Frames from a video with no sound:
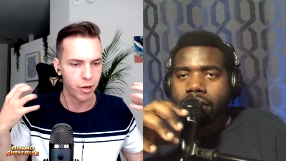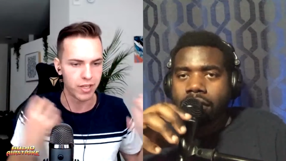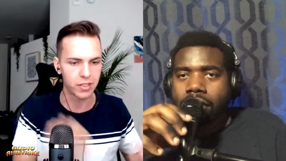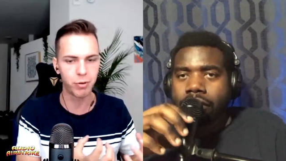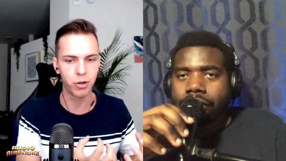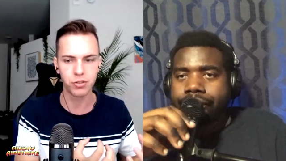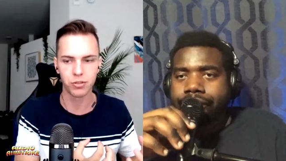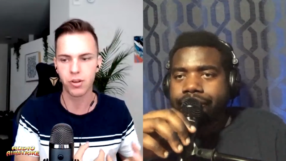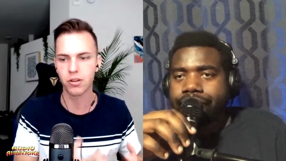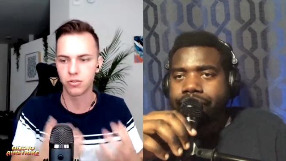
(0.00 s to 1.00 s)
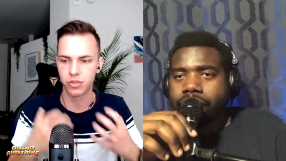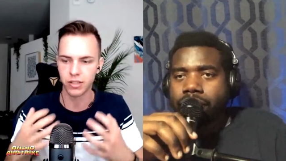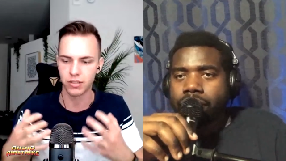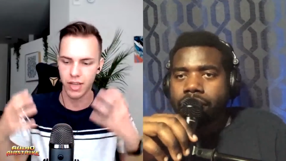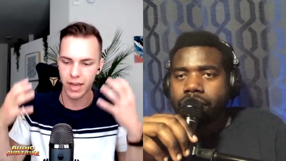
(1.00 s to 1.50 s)
Speaker 1: about his personal struggle.
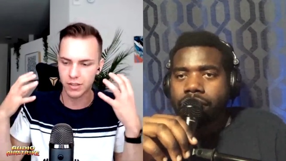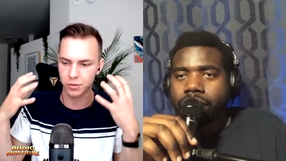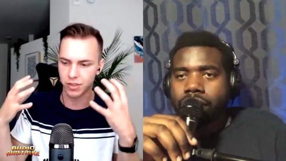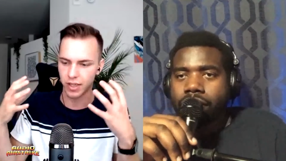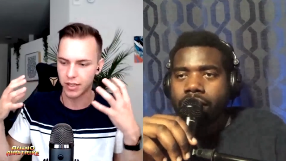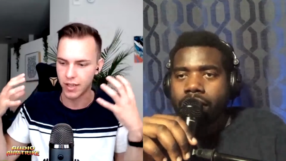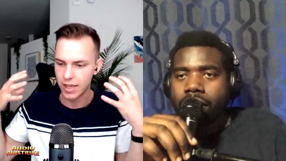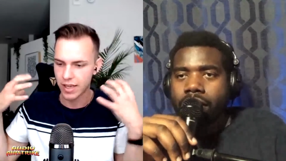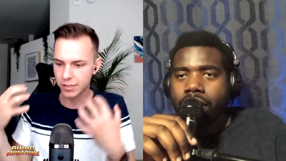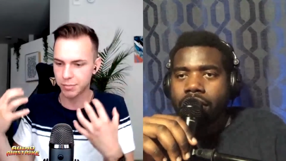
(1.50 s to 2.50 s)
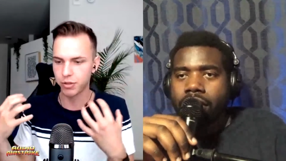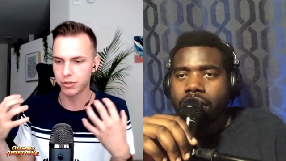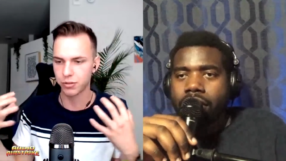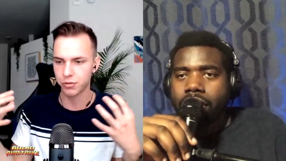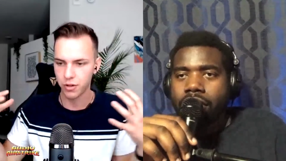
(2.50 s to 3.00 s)
Je- X was like his
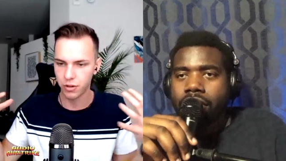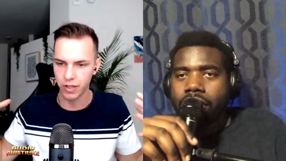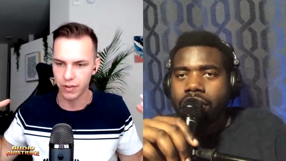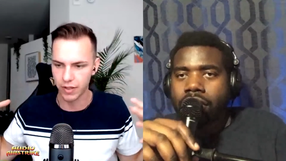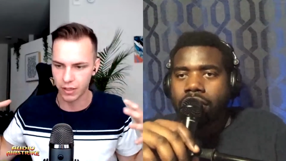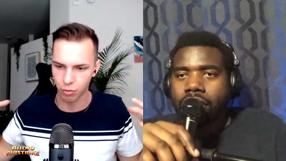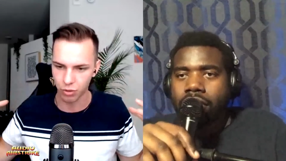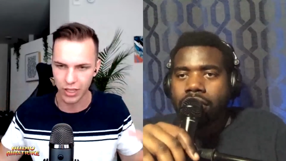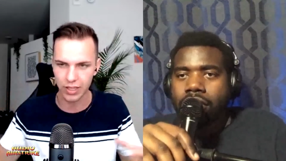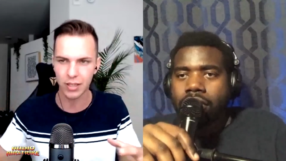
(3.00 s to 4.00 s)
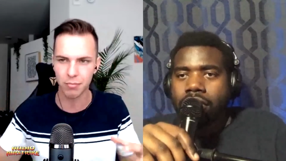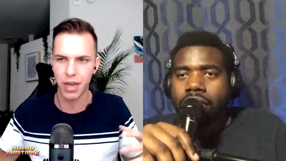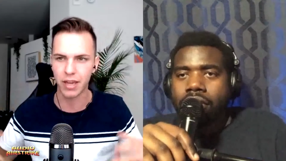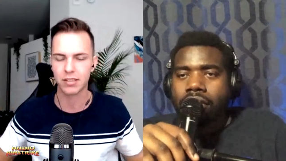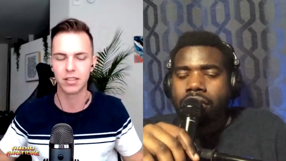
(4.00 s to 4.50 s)
personal struggle, and then like relating
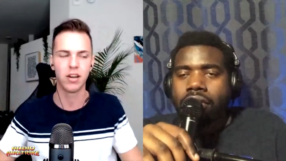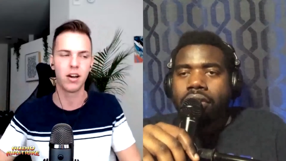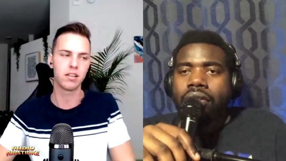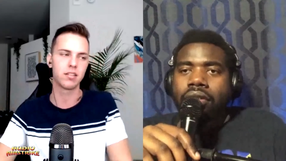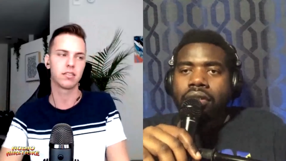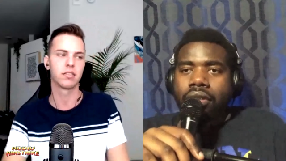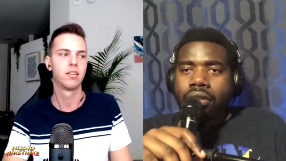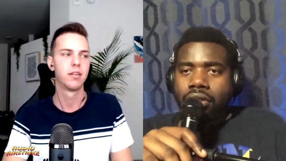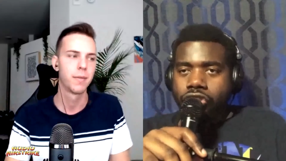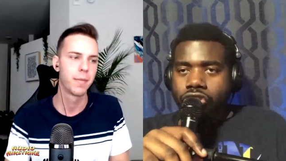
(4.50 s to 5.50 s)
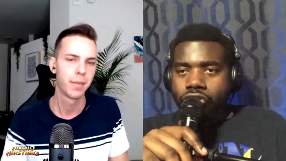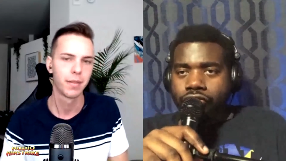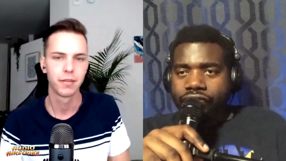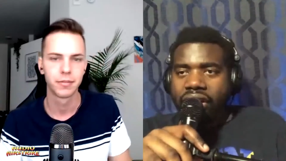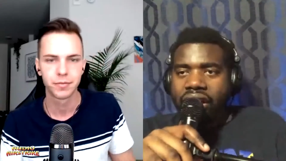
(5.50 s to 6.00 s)
it back to the audience.
Speaker 2: So
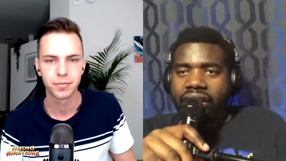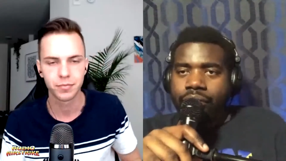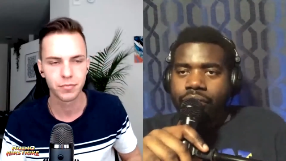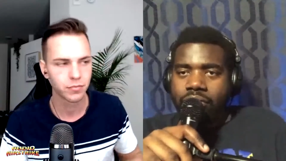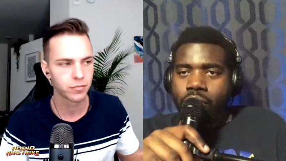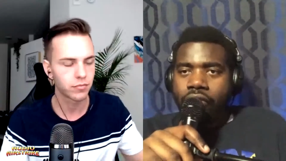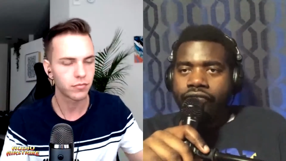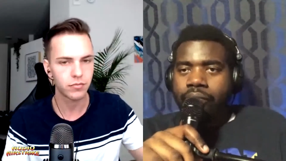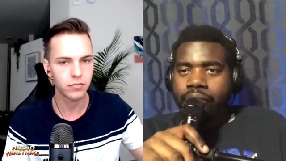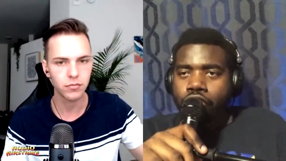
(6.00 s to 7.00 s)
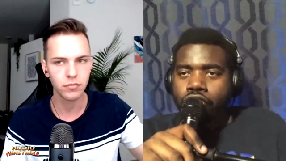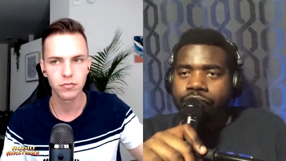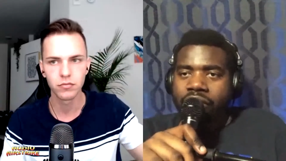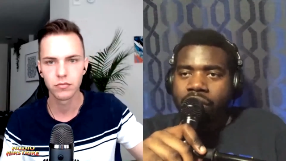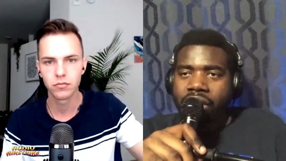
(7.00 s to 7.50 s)
you felt like it was more of a
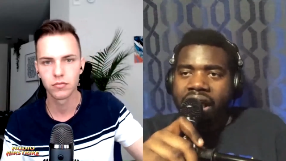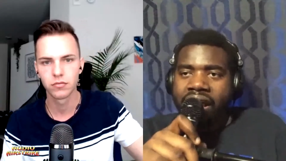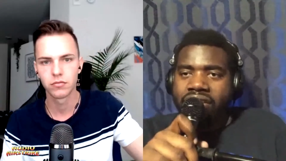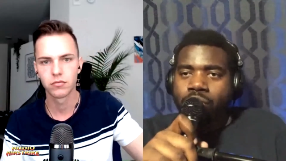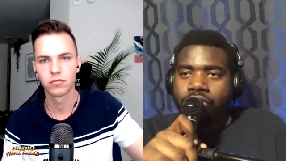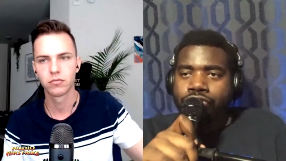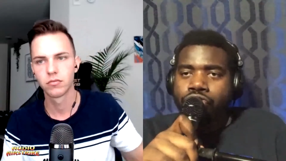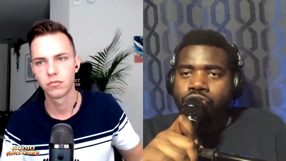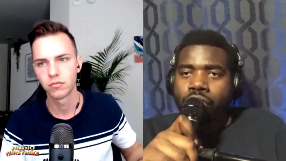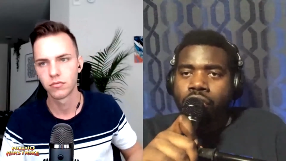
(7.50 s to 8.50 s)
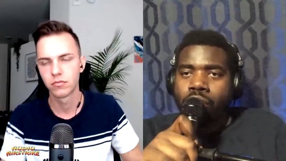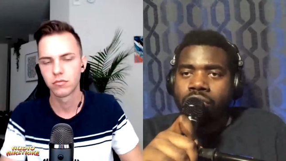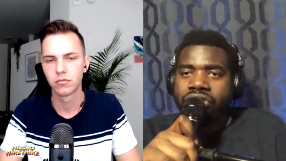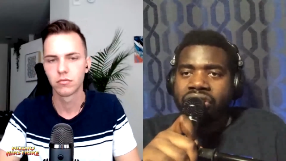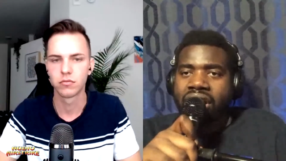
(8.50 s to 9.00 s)
movement with X, where Juice
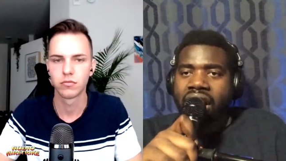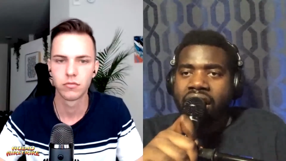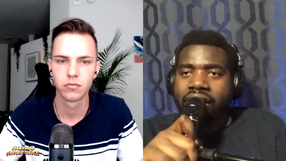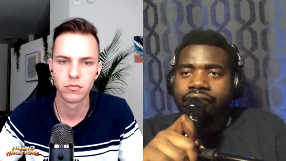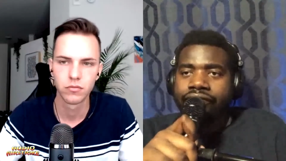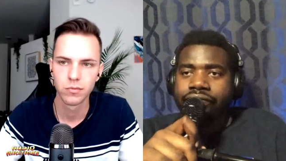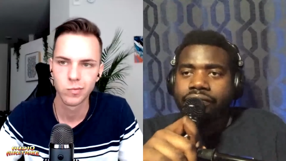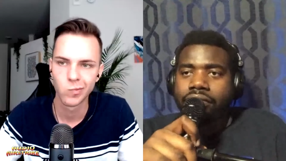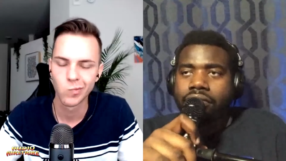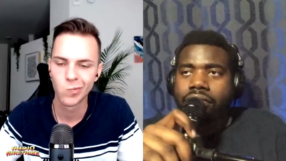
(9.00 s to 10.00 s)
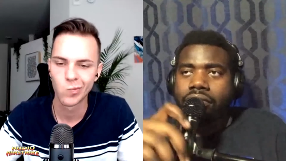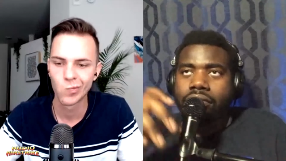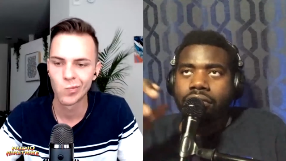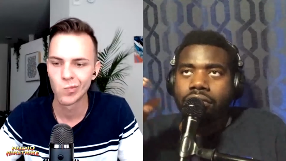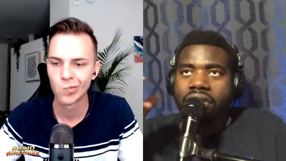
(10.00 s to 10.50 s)
WRLD was just kind of
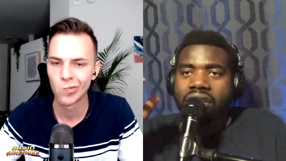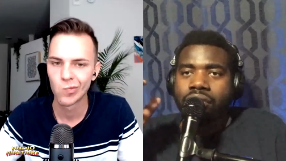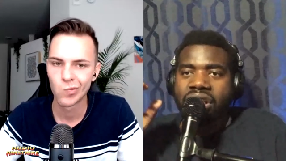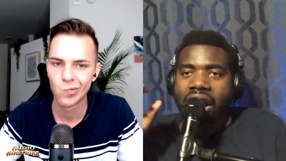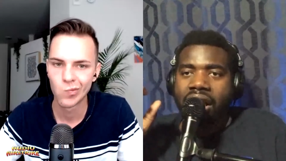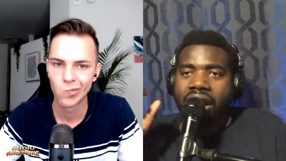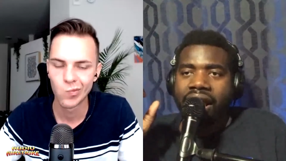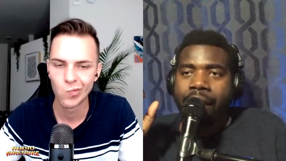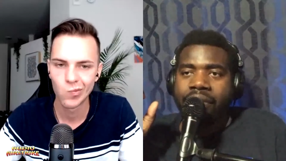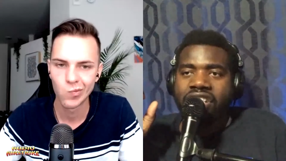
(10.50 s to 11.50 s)
it was kind of like